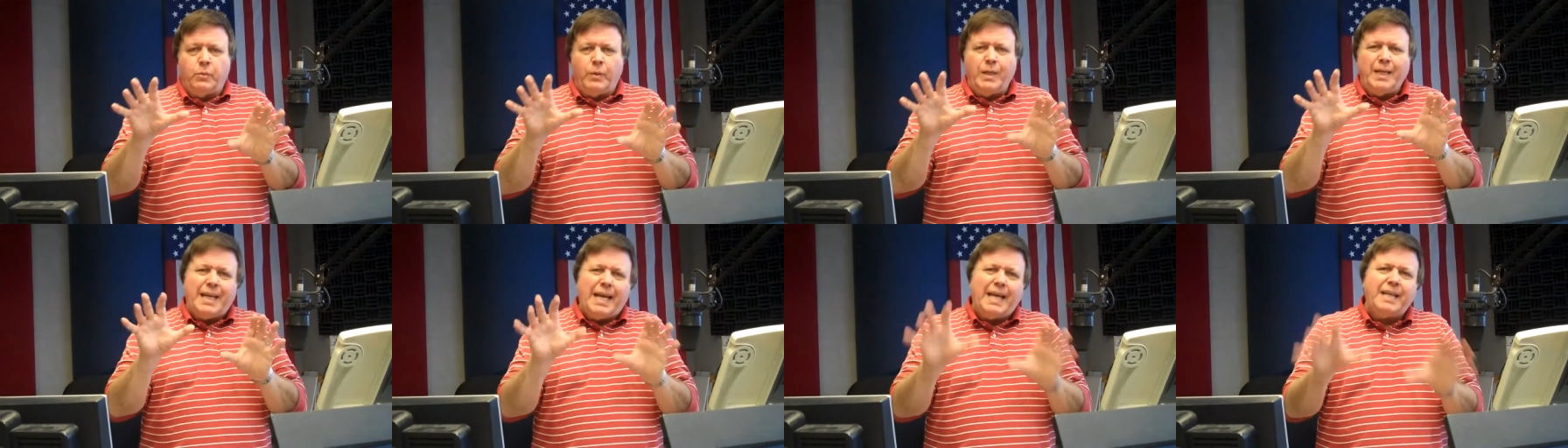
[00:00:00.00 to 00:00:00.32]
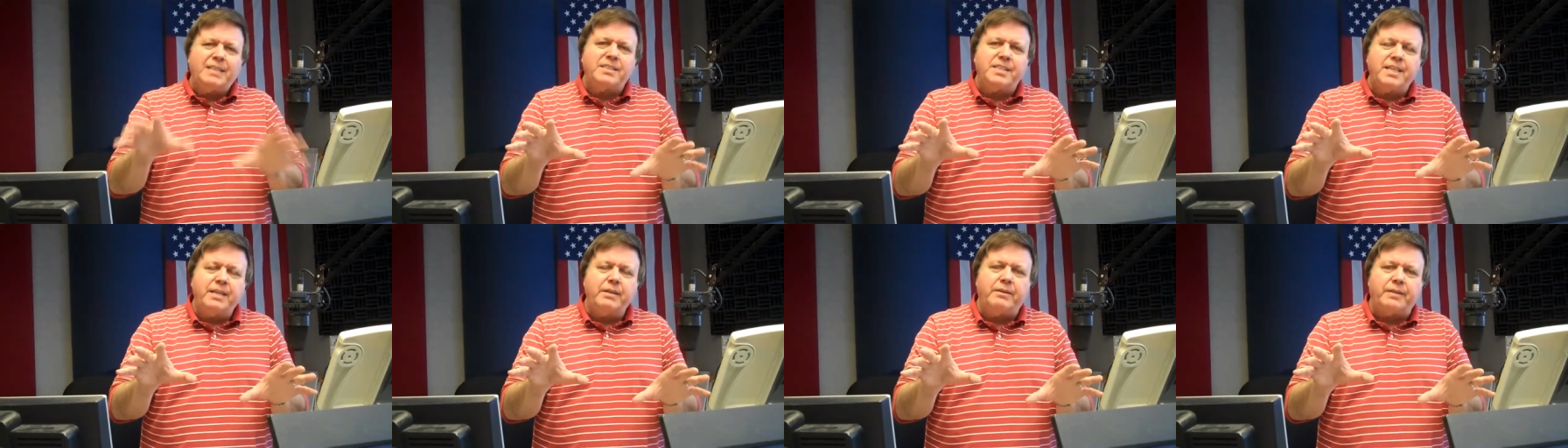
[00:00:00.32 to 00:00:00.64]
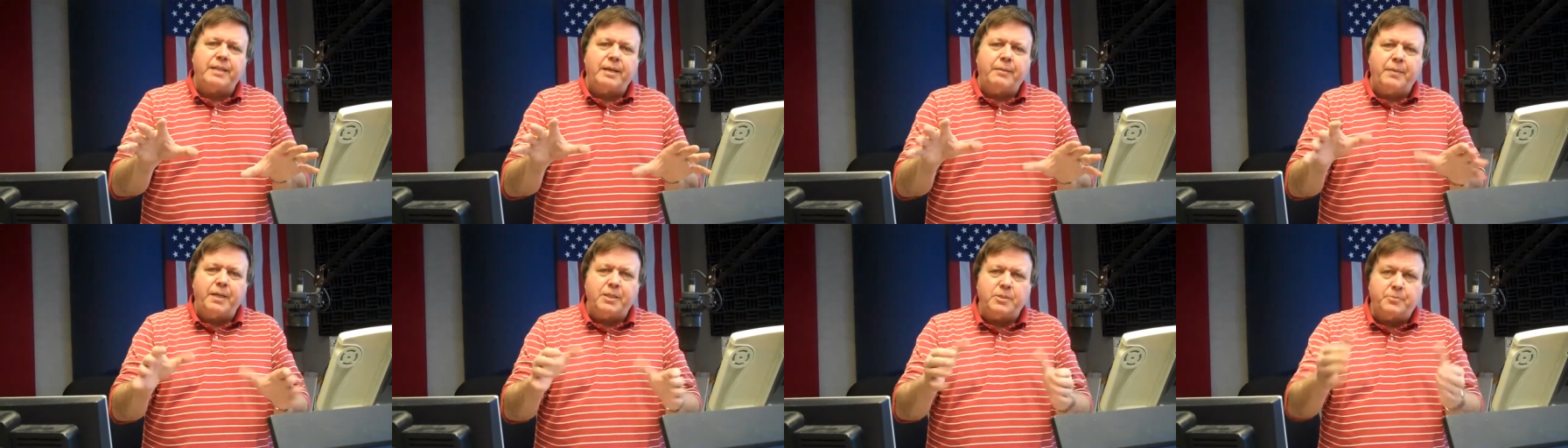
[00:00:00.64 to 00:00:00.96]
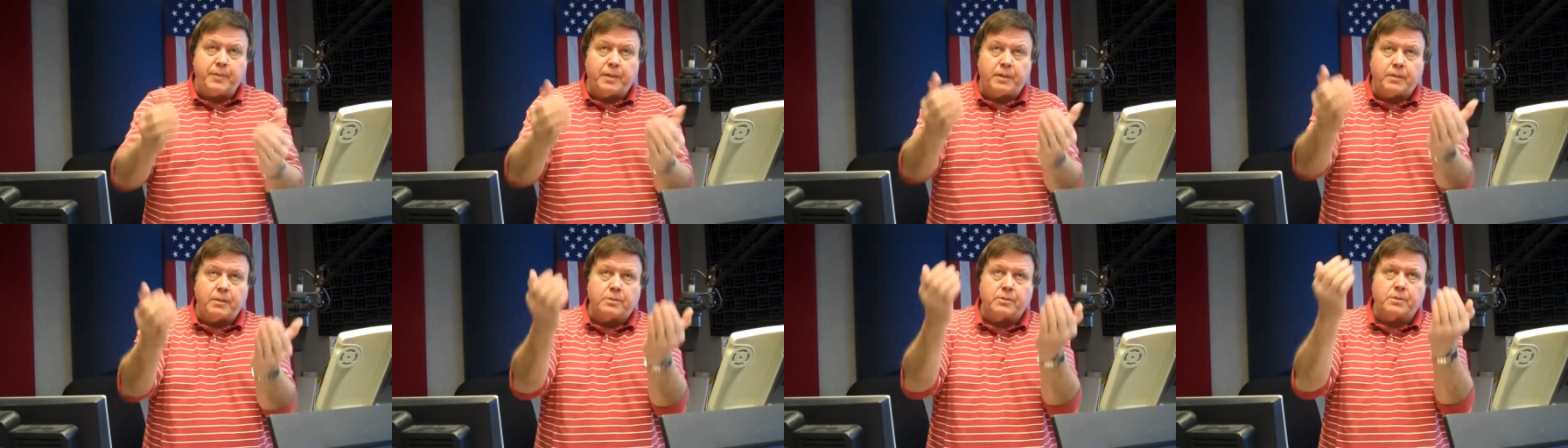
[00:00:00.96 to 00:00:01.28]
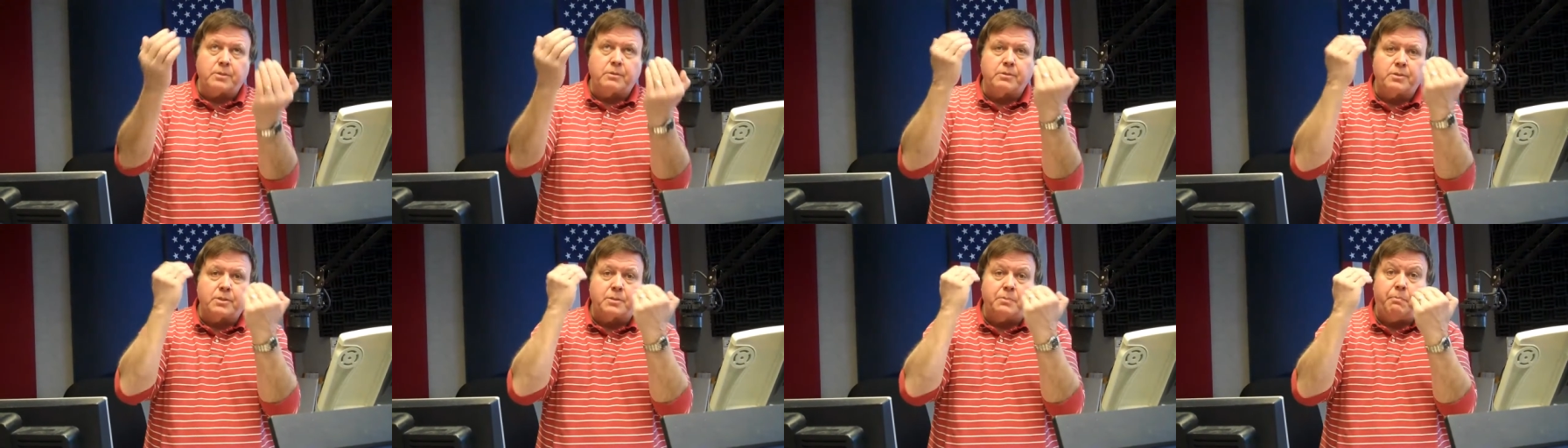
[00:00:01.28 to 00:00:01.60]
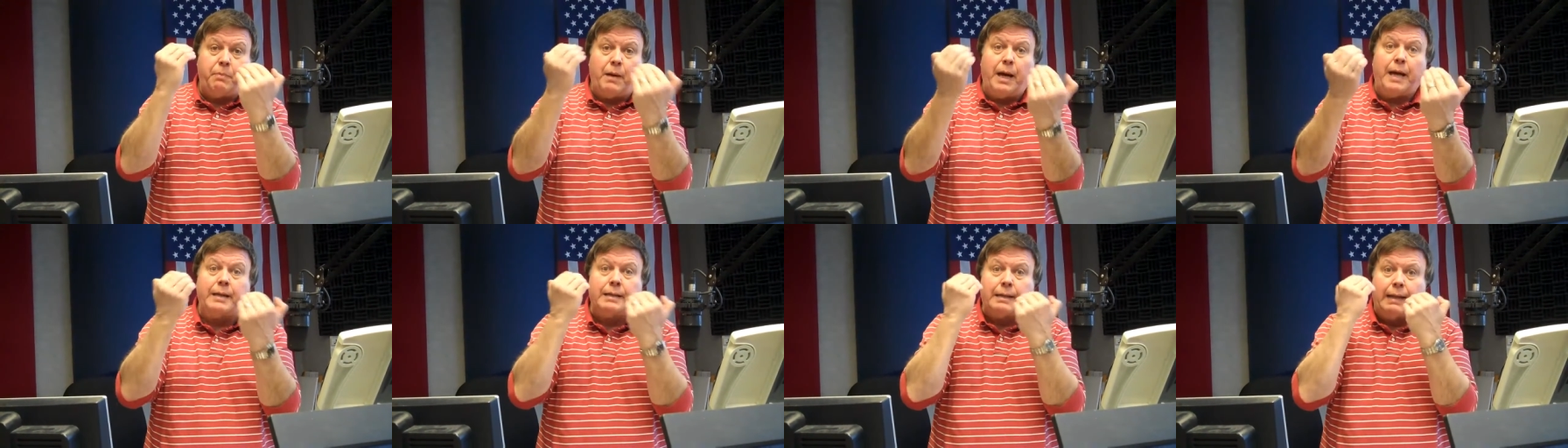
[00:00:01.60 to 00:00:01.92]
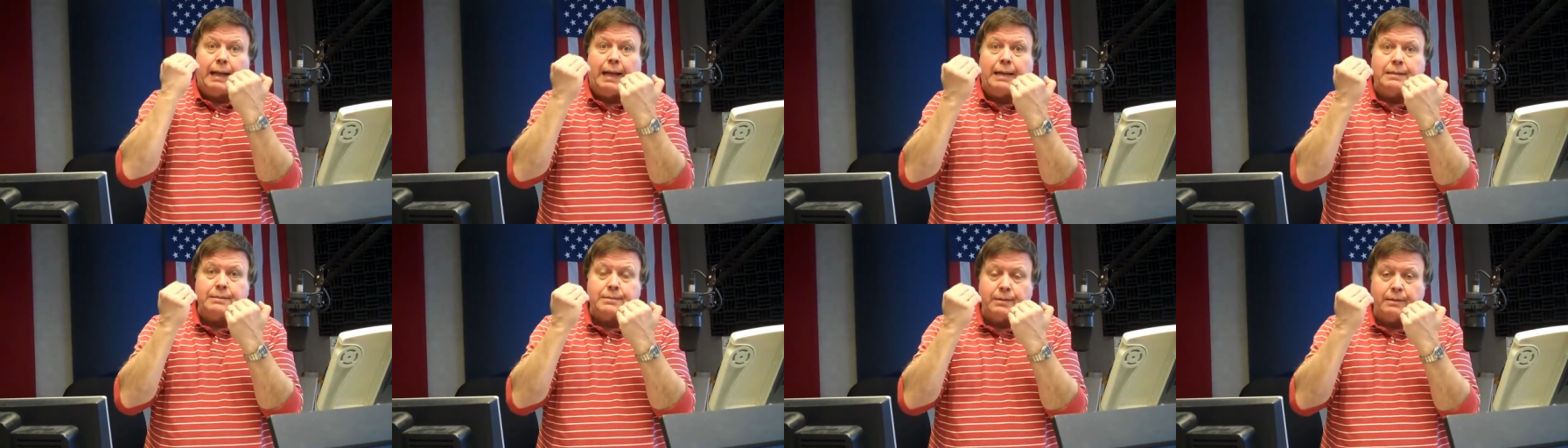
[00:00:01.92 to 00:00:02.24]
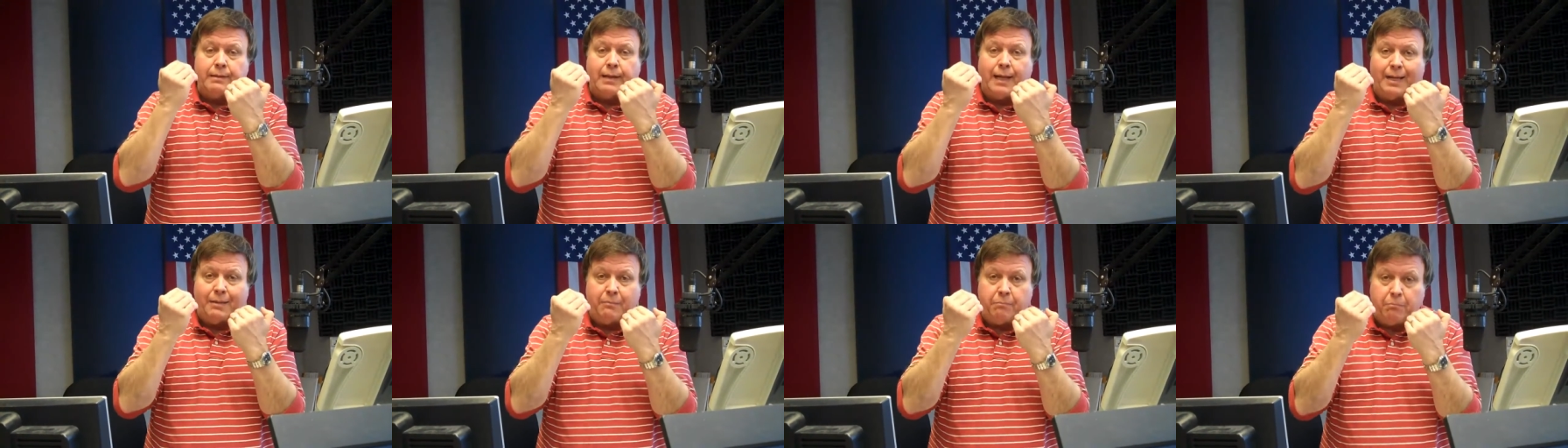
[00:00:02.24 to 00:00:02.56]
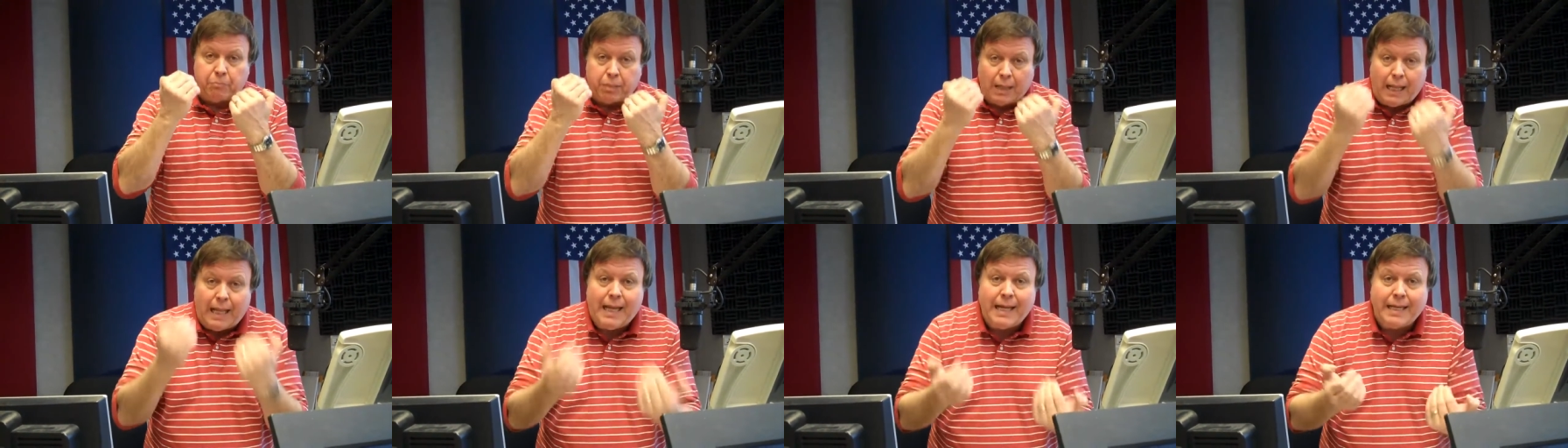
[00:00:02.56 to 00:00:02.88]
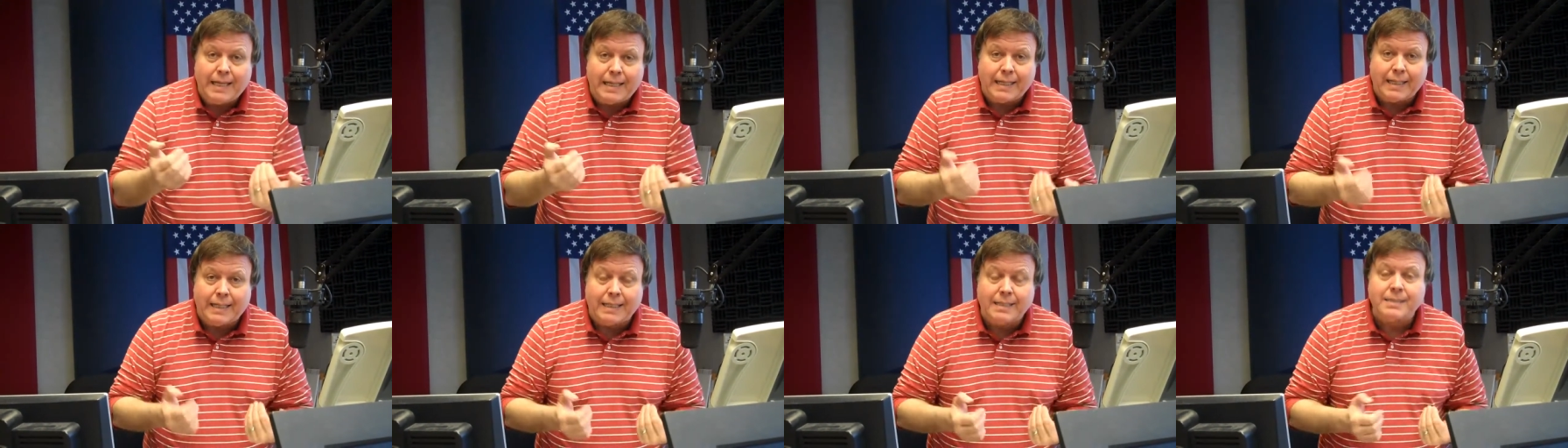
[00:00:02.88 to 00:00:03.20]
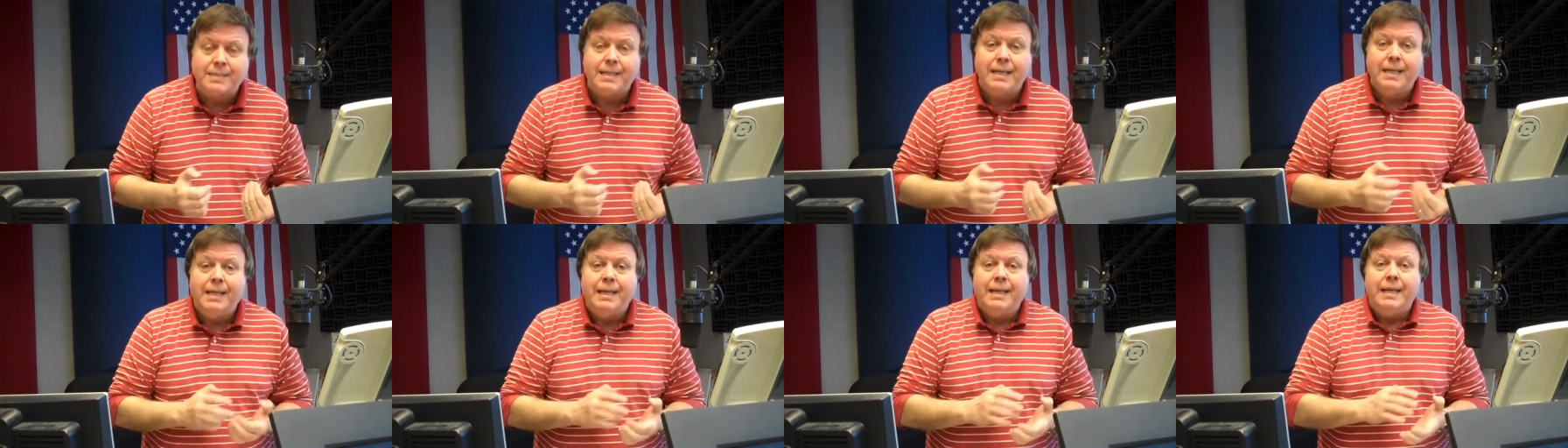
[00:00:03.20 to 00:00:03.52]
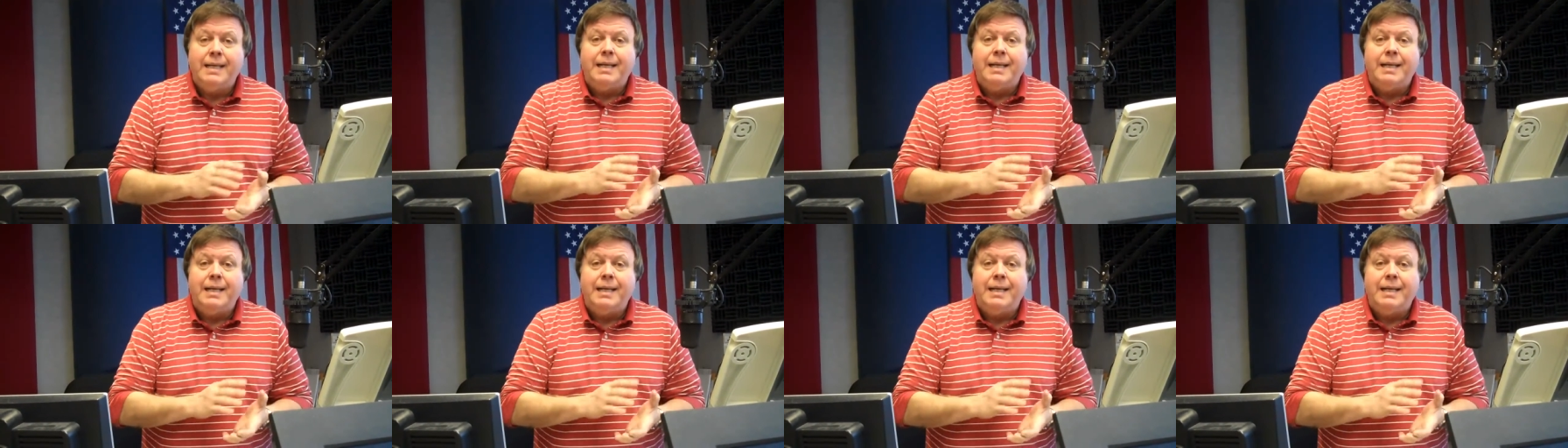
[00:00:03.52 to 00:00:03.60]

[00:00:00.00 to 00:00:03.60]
we can't see all that much because those spotlights are like blinding us,